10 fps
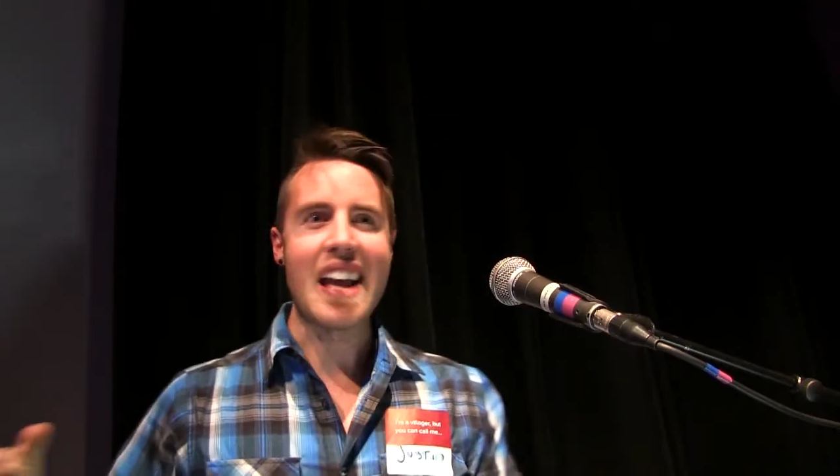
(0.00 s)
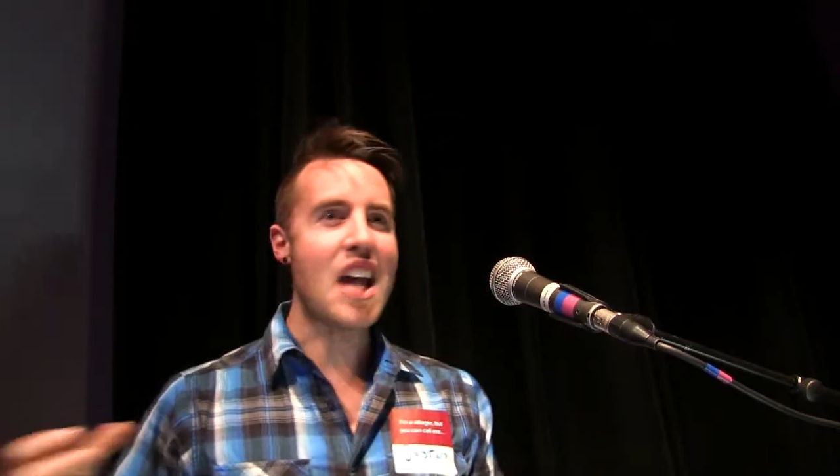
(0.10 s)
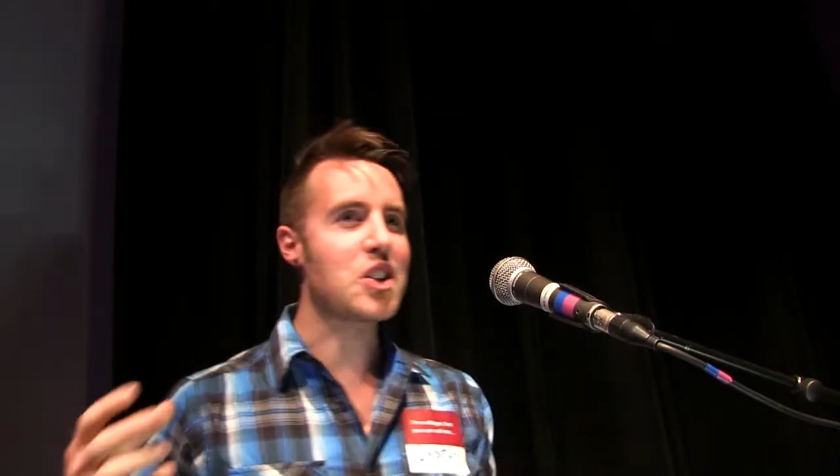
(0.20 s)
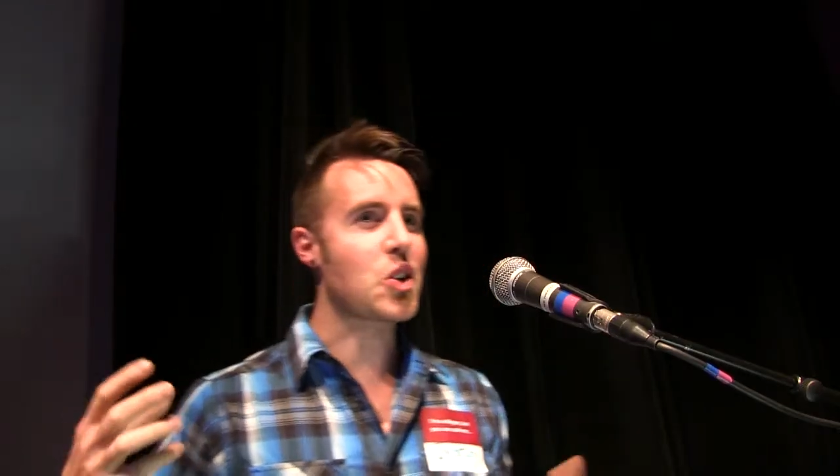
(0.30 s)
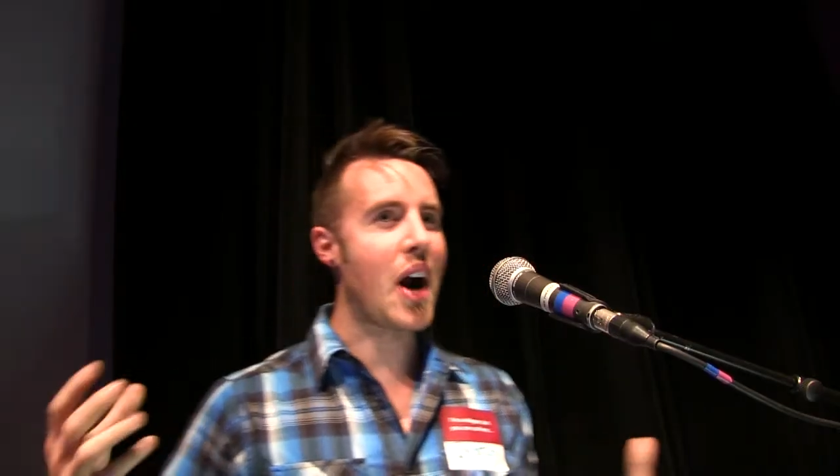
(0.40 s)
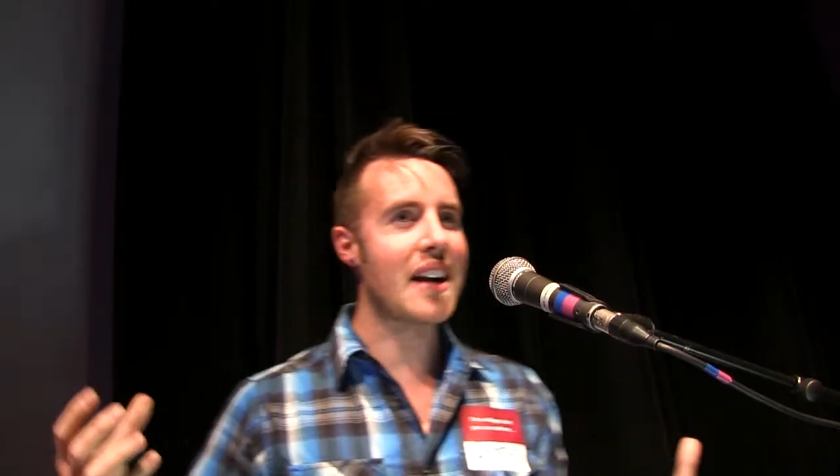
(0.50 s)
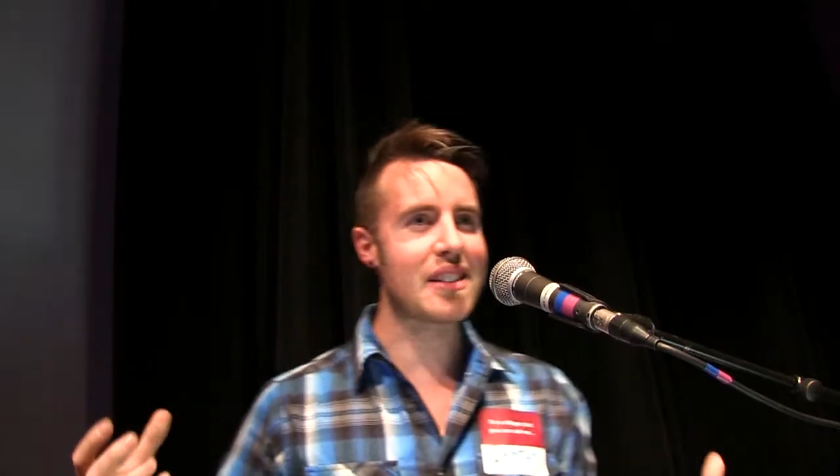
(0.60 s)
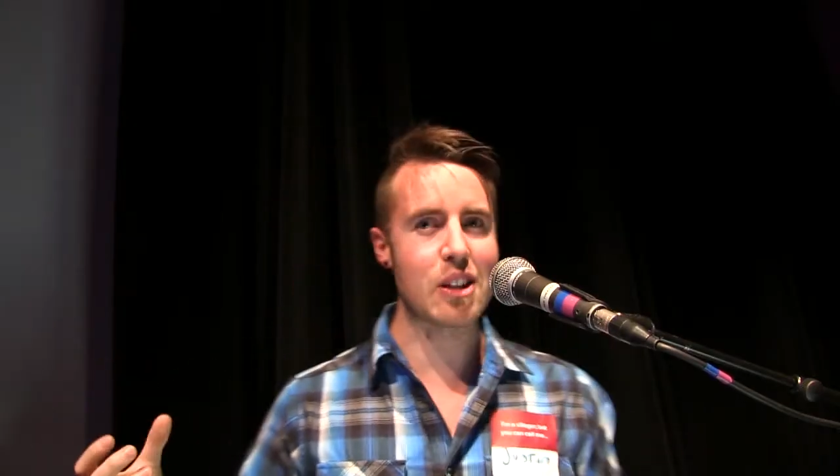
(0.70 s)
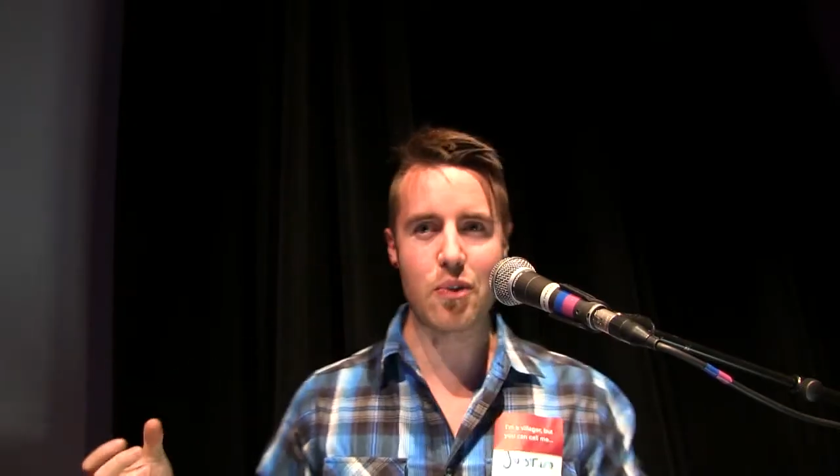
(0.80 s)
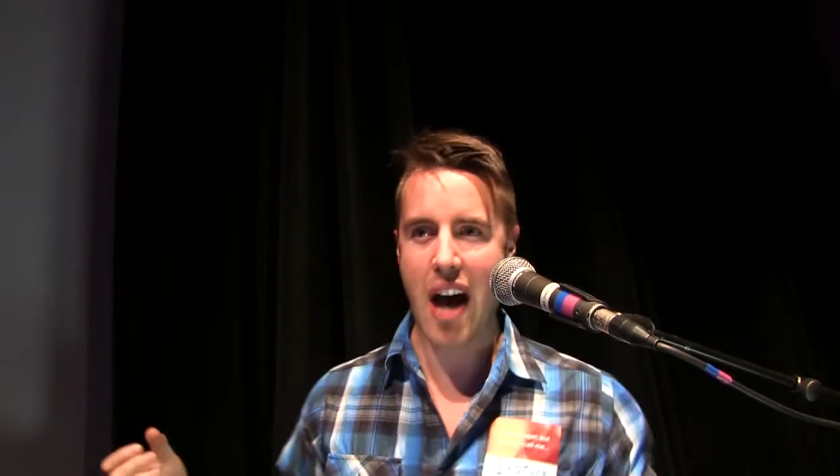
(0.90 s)
and try to
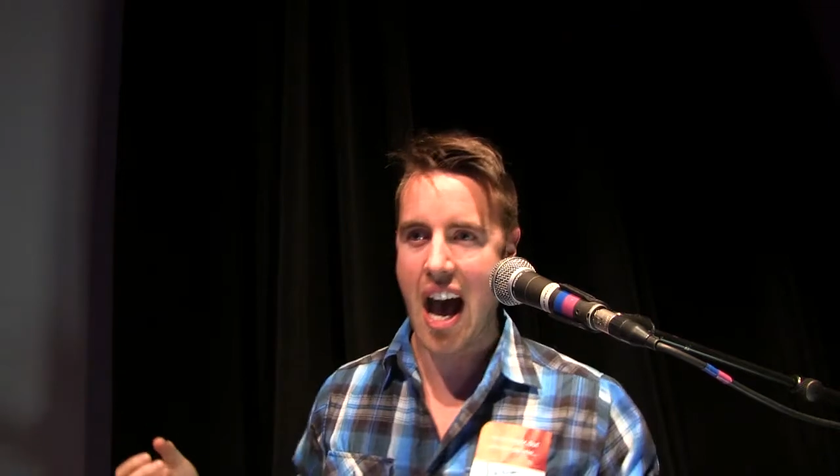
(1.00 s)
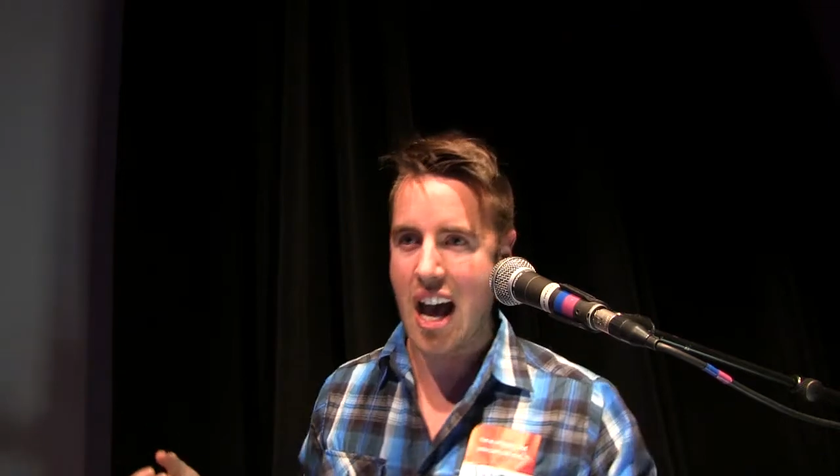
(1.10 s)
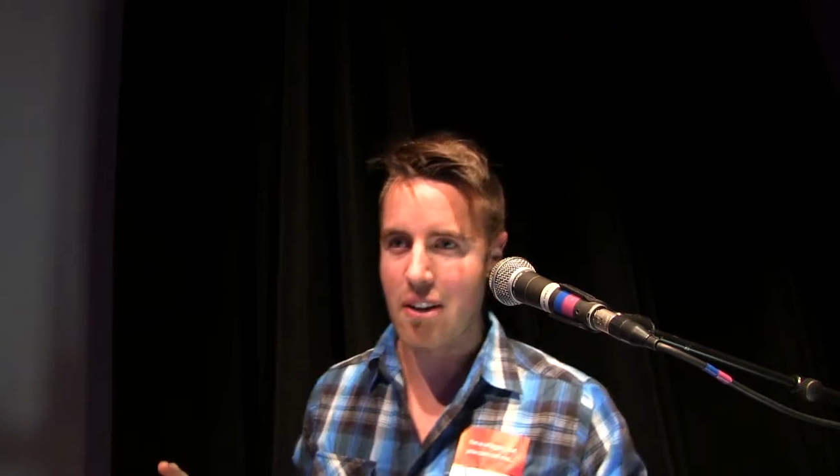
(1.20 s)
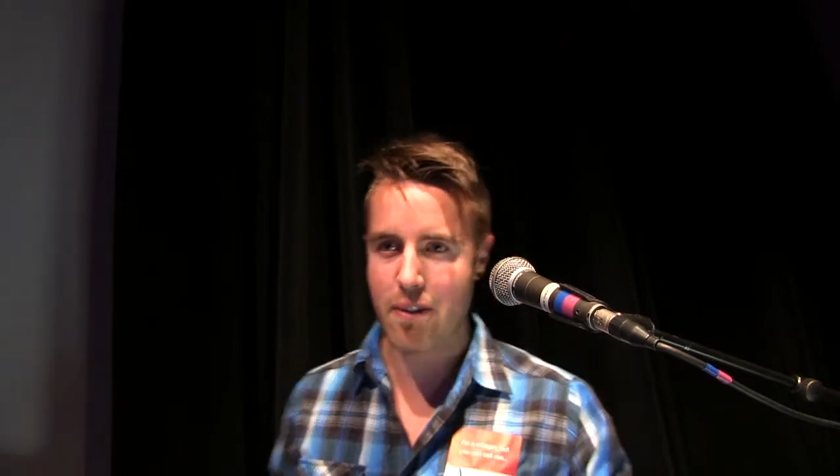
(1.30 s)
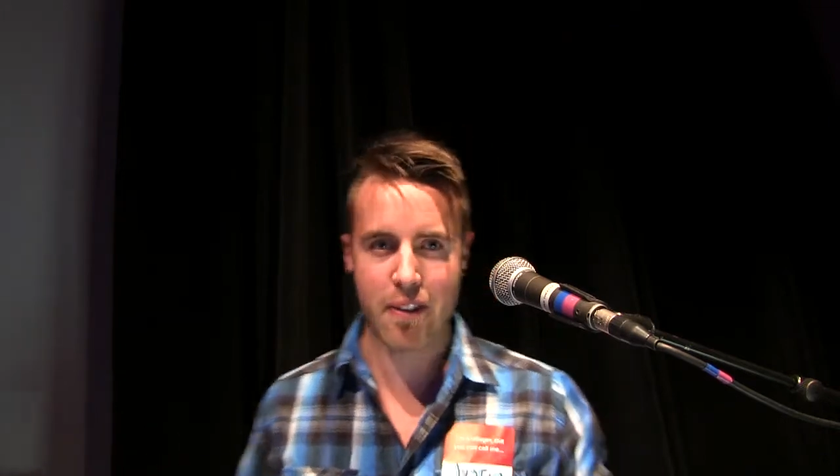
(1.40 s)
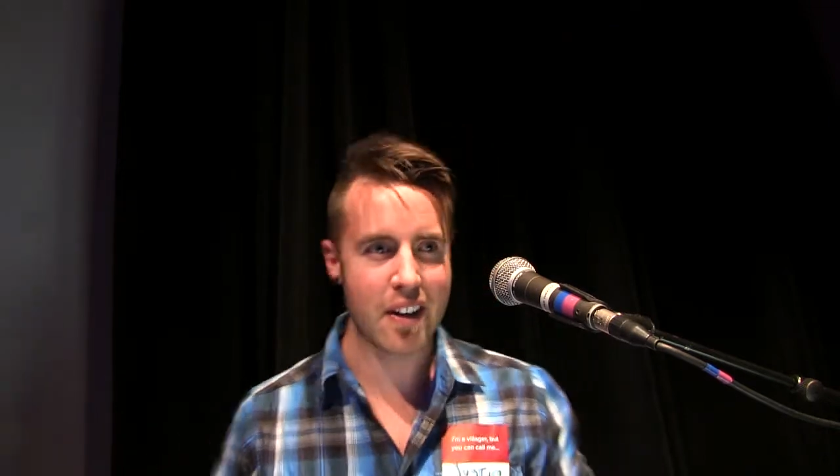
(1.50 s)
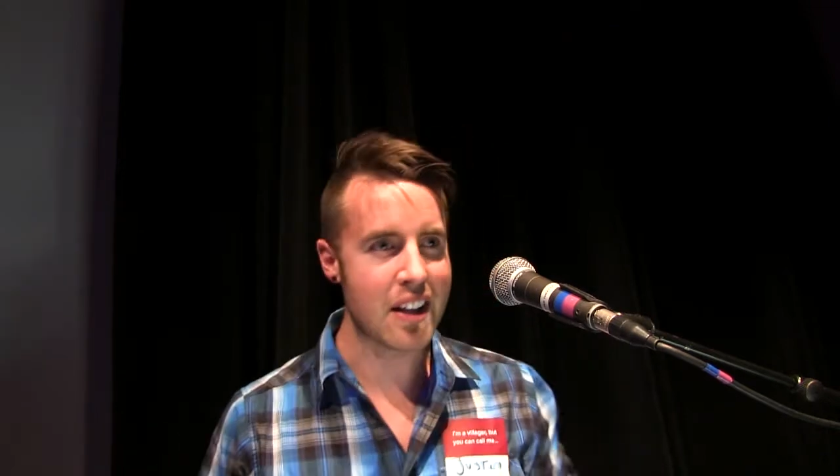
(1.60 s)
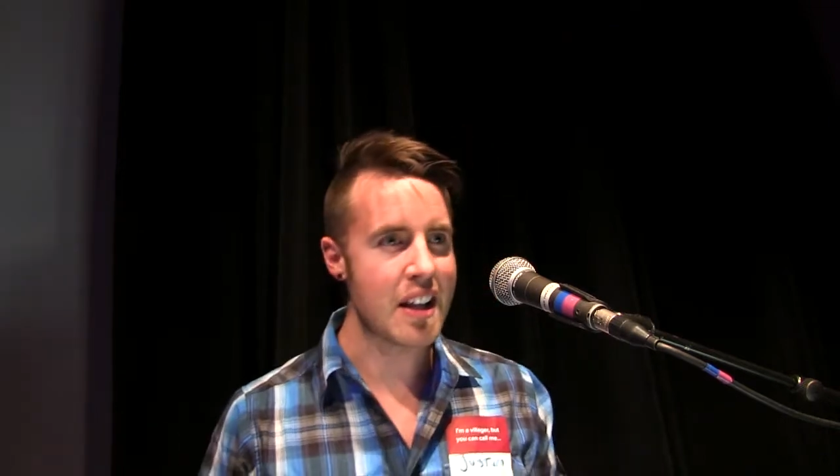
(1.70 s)
survive